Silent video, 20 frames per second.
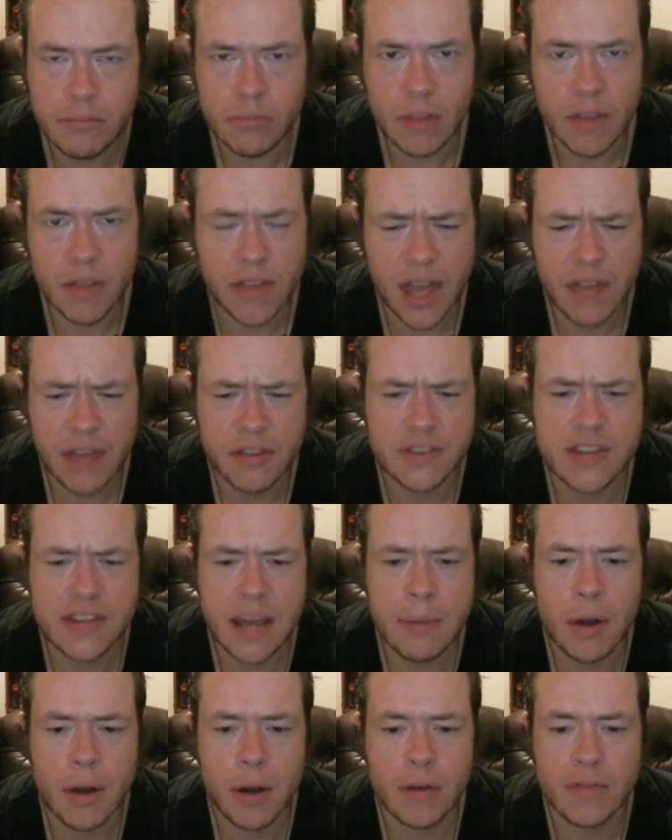they had the
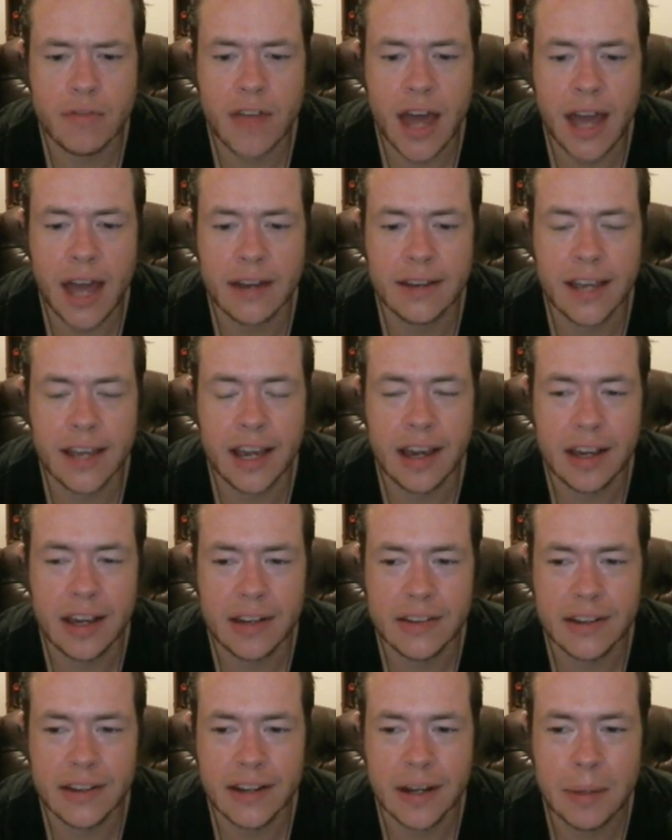demo of that,
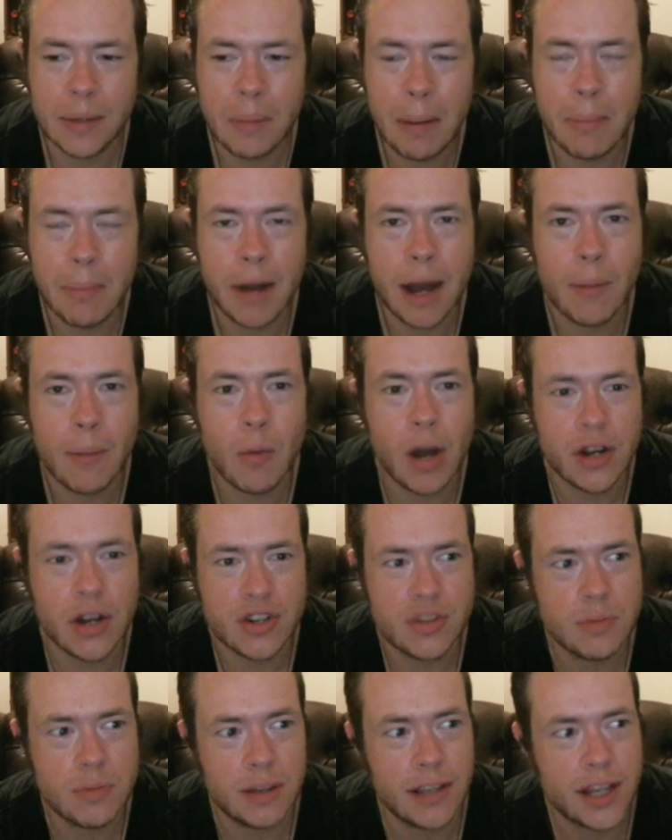and my mom
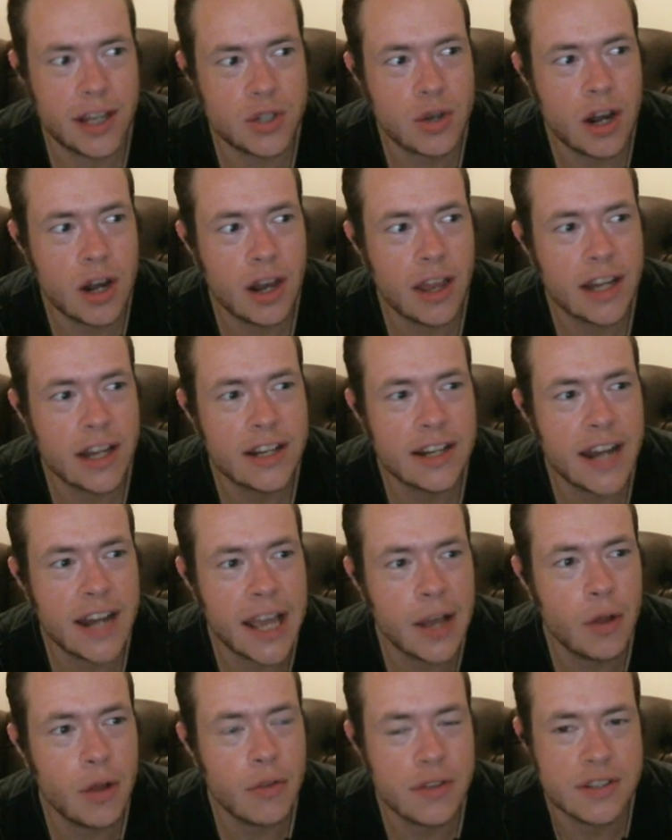watches me, like, trying to, like,
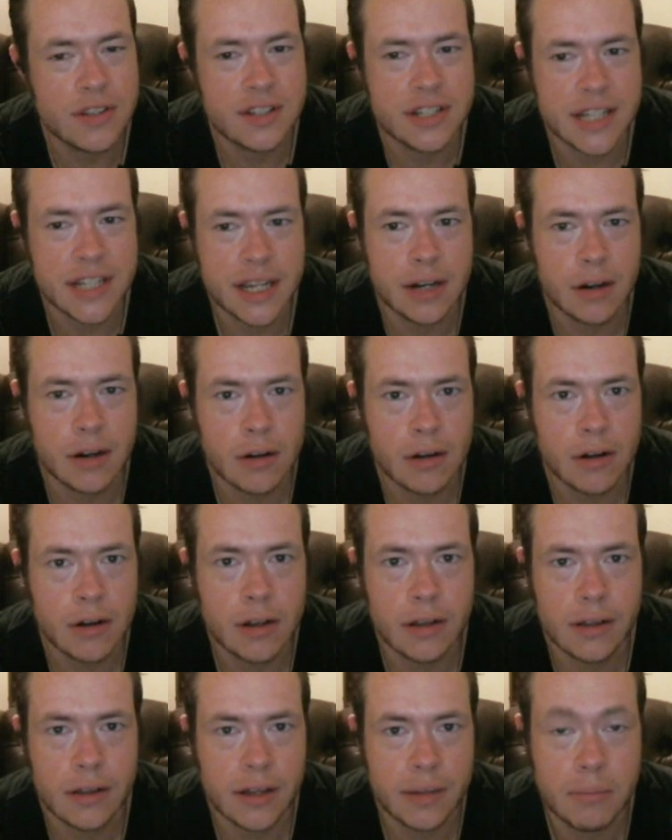nail this deer,
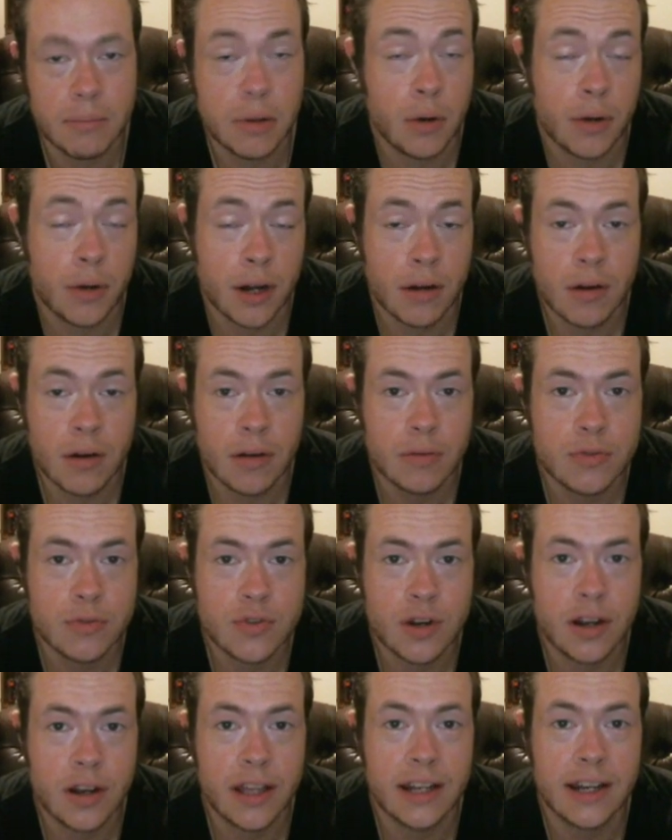a bow and arrow,
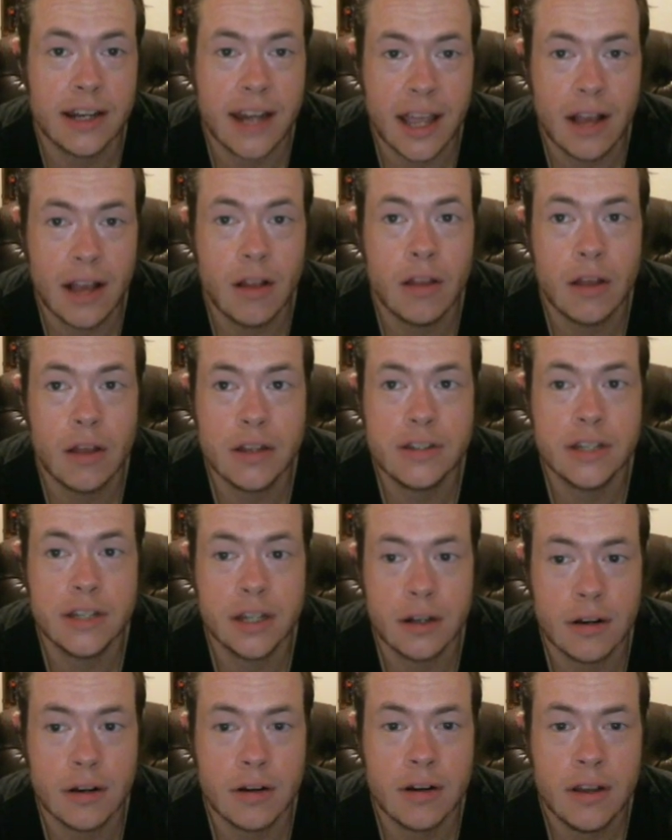trying to, like, nail a
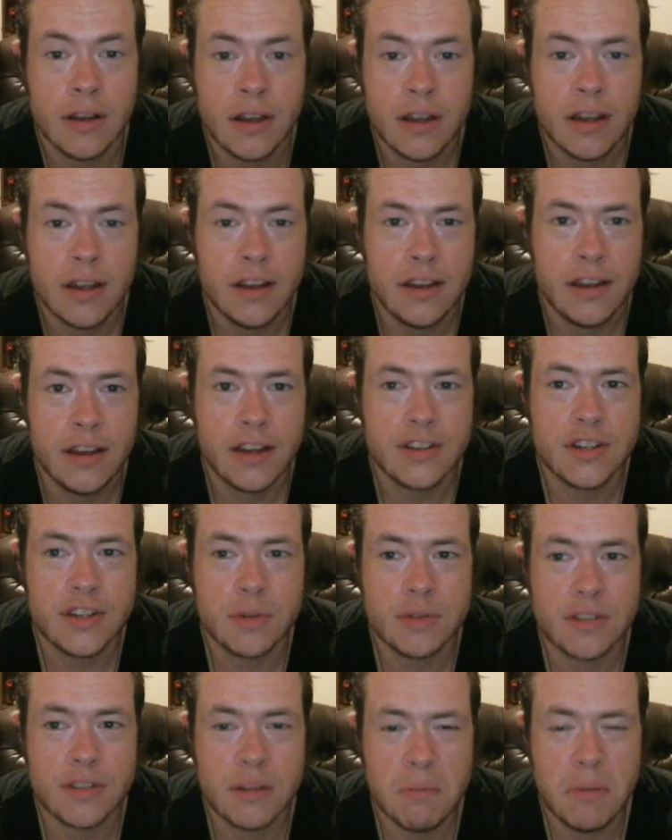deer. And she
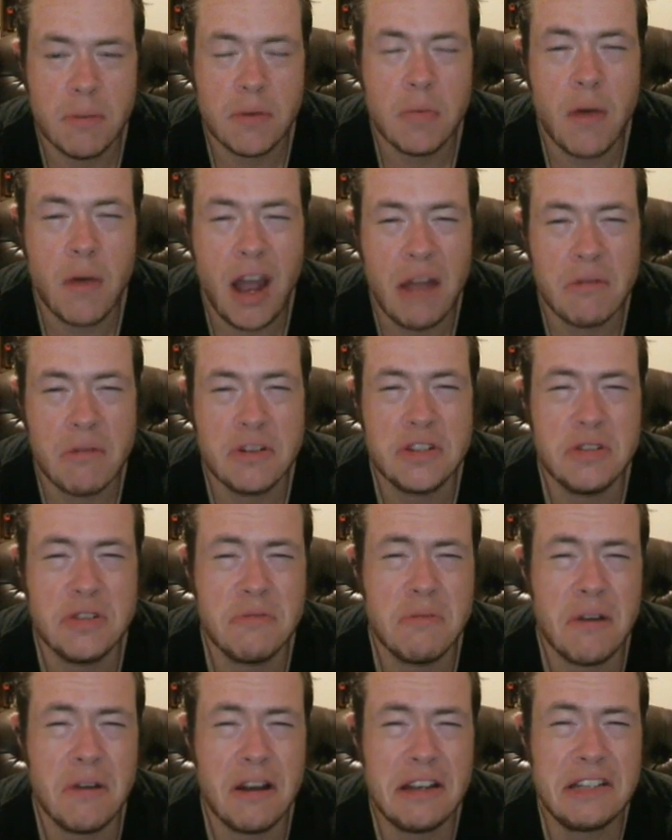was like, but why would you
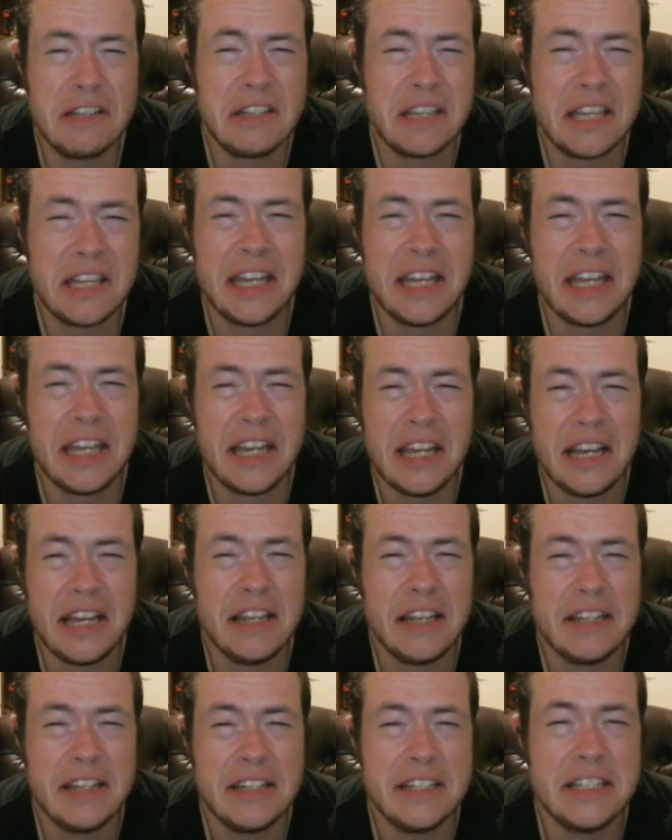want to
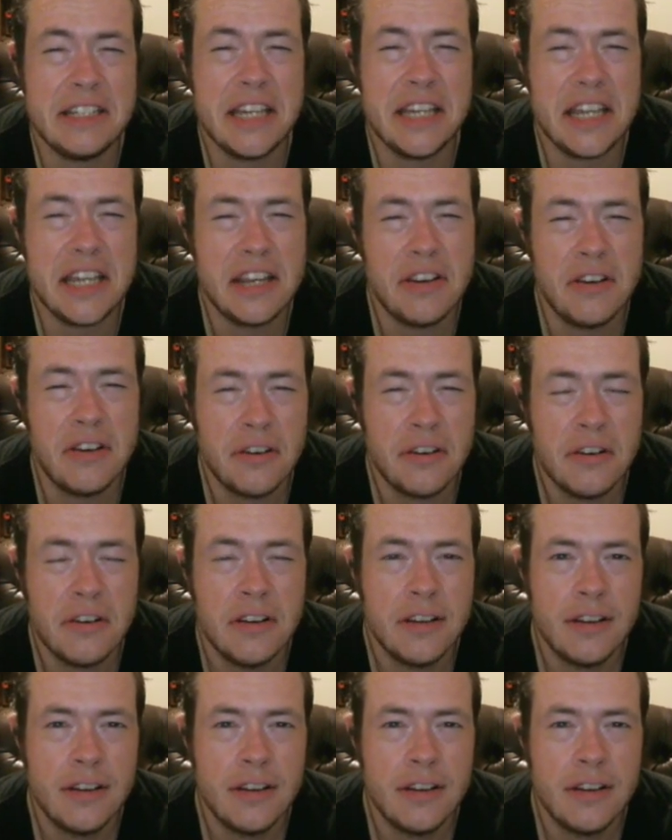kill a deer?